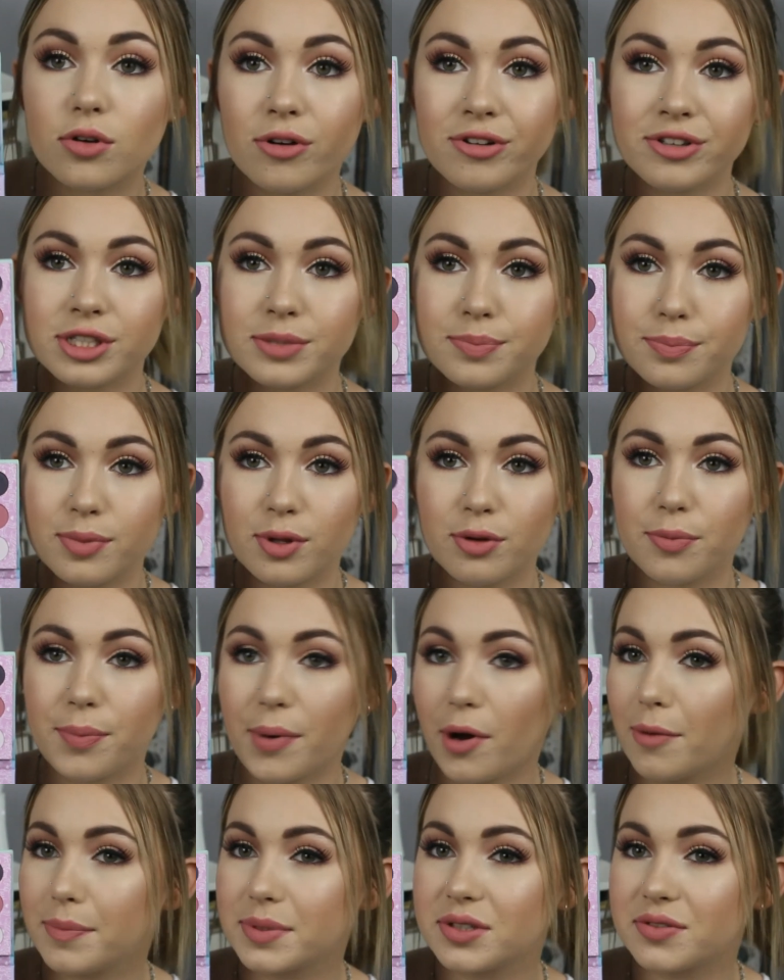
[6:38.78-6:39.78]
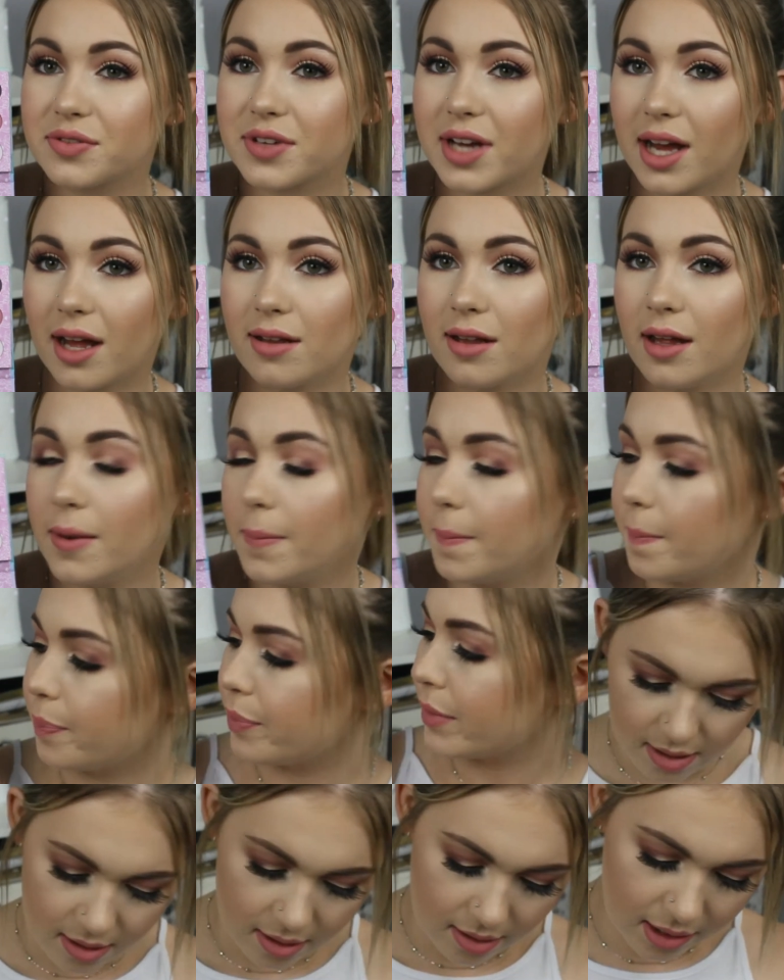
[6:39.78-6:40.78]
Gorgeous little pops of colour.
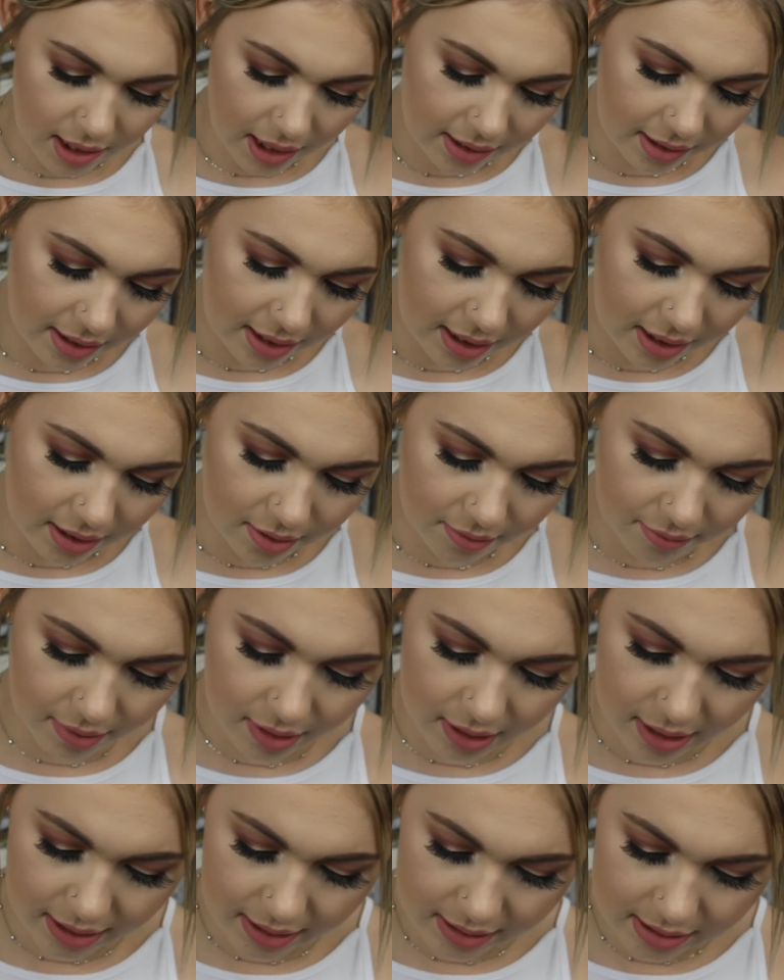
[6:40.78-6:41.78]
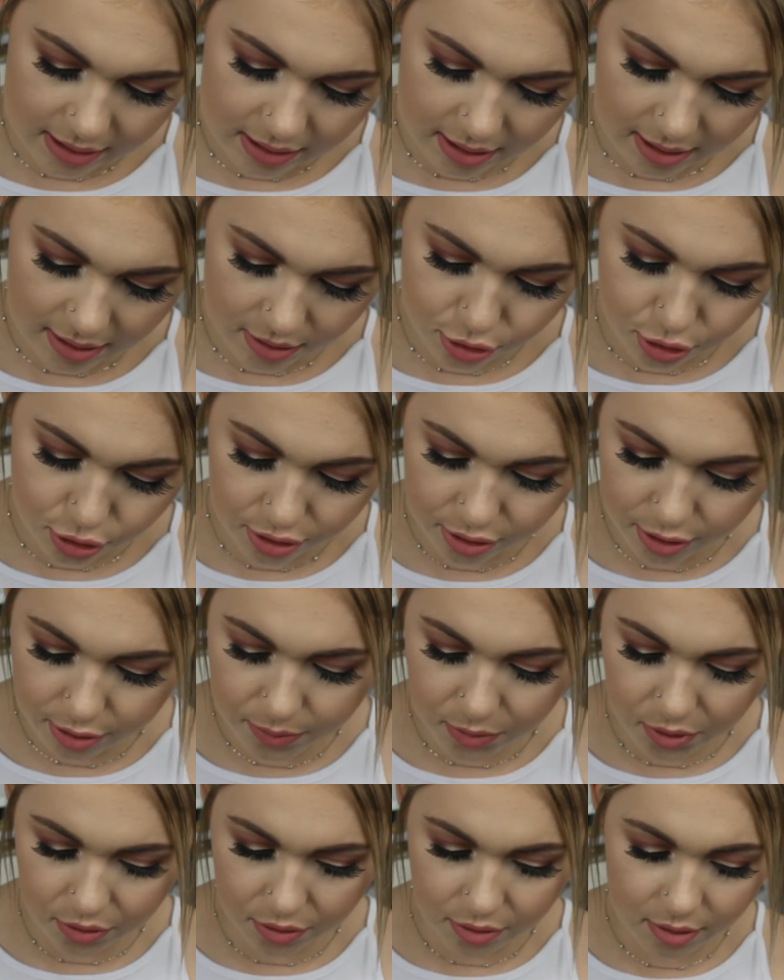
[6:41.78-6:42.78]
They then released two
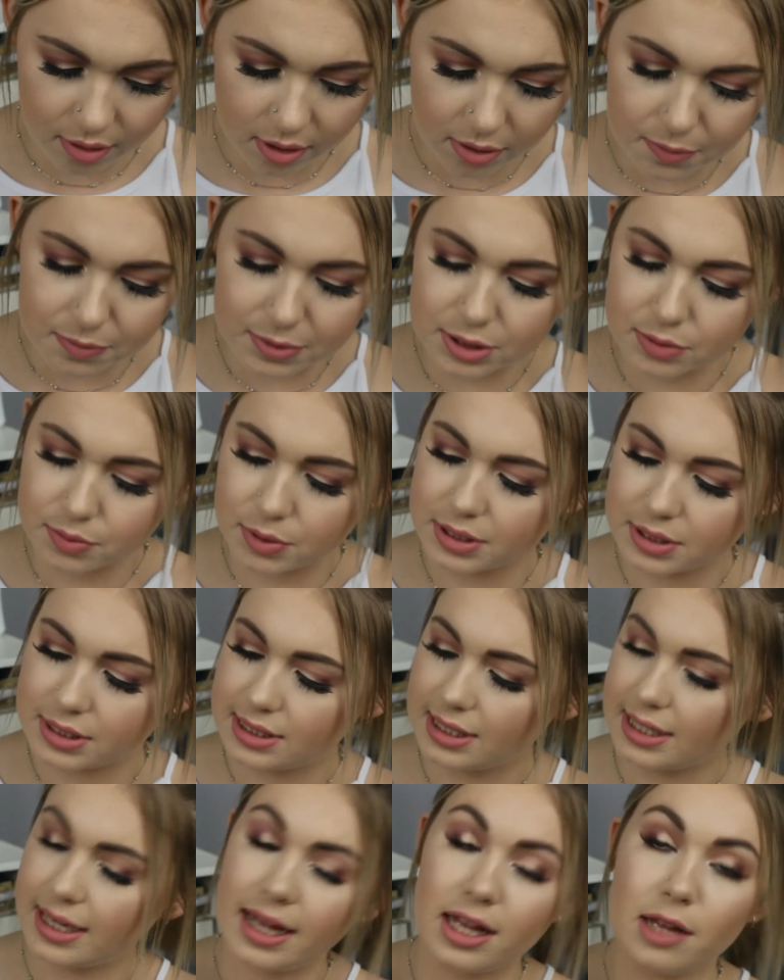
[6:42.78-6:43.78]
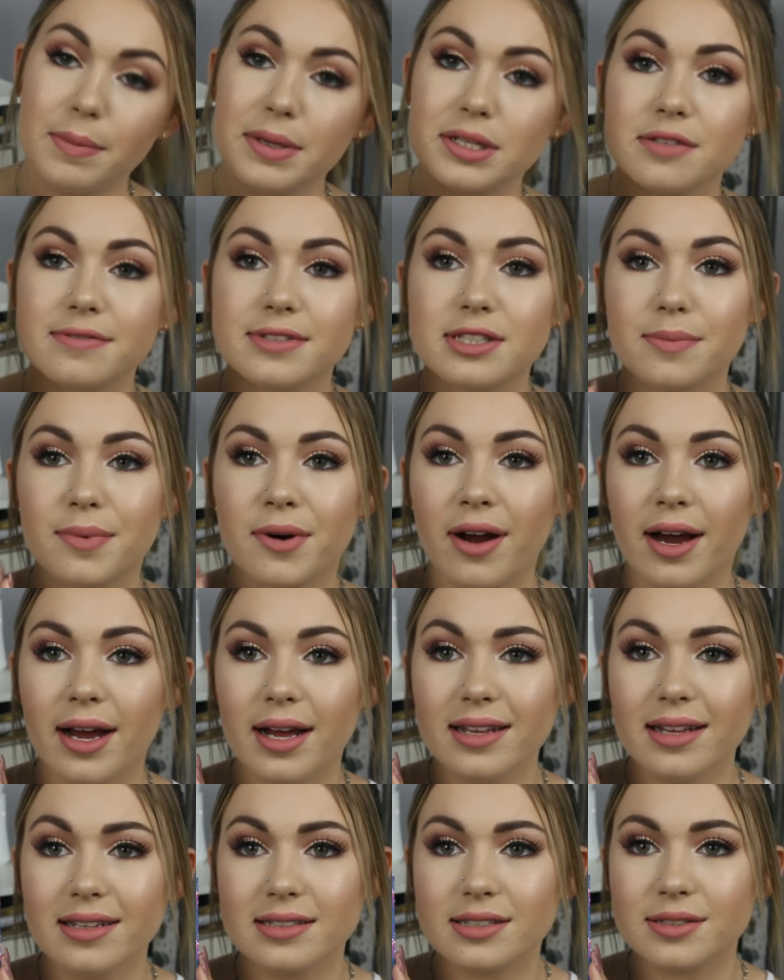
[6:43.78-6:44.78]
more, which was the Element of
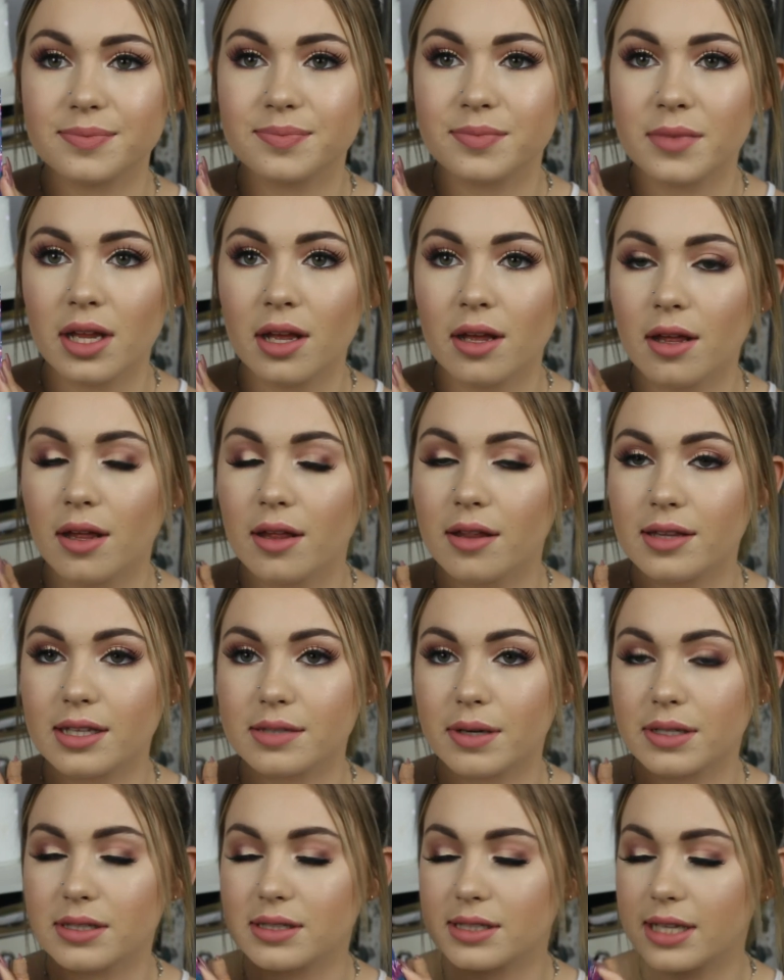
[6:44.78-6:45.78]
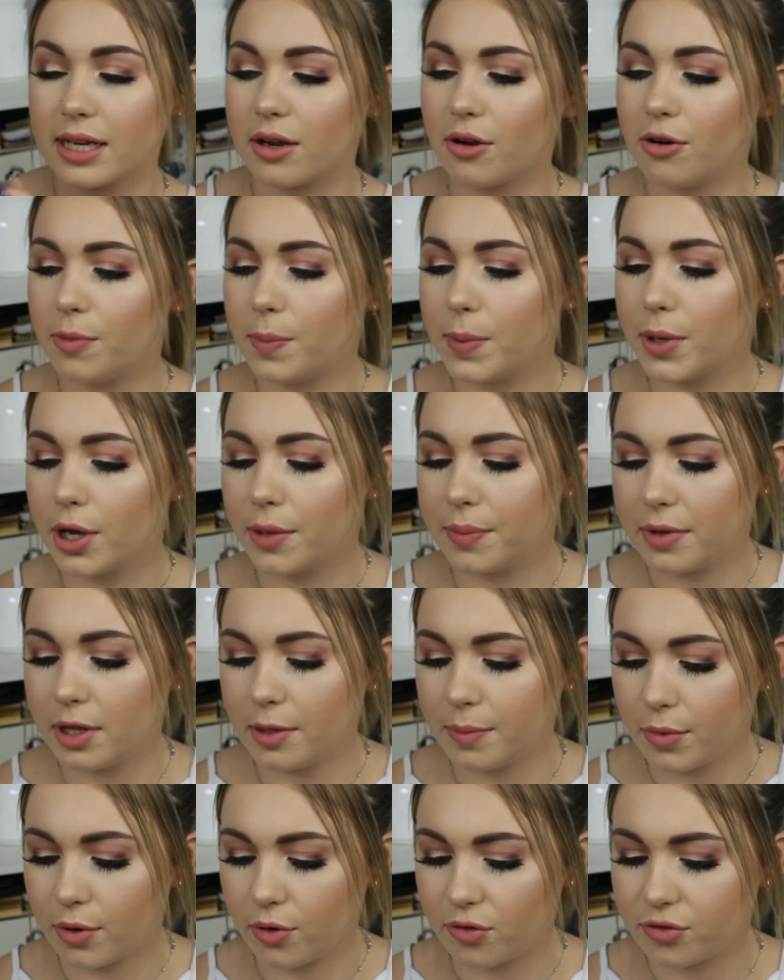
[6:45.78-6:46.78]
Surprise. This one's like all
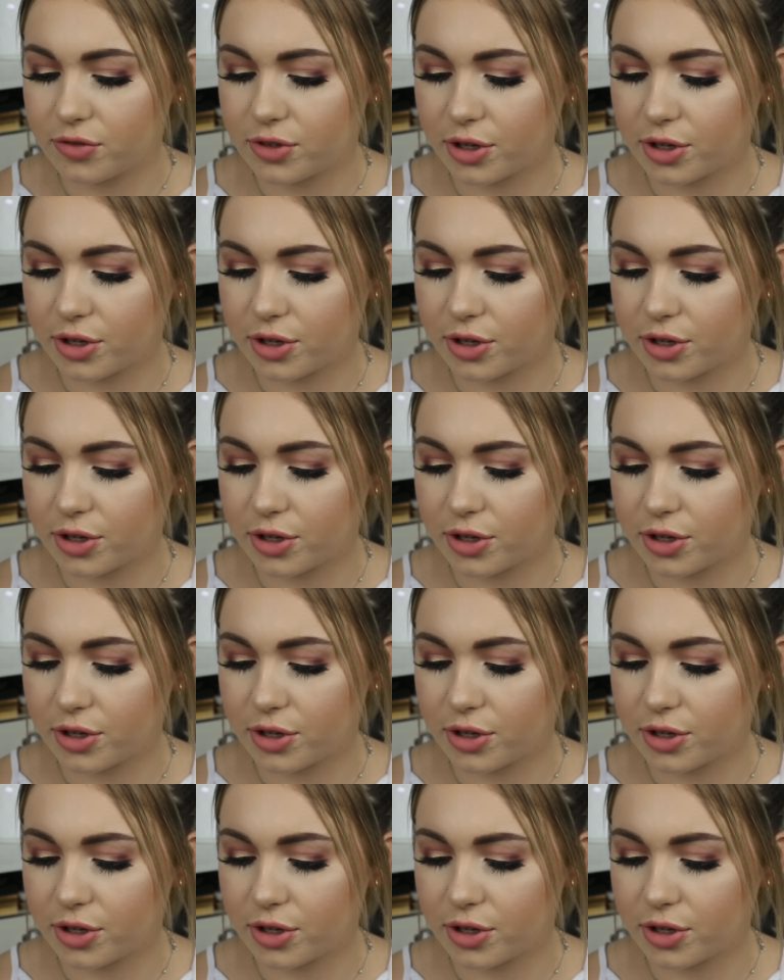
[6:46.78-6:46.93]
purpley mauve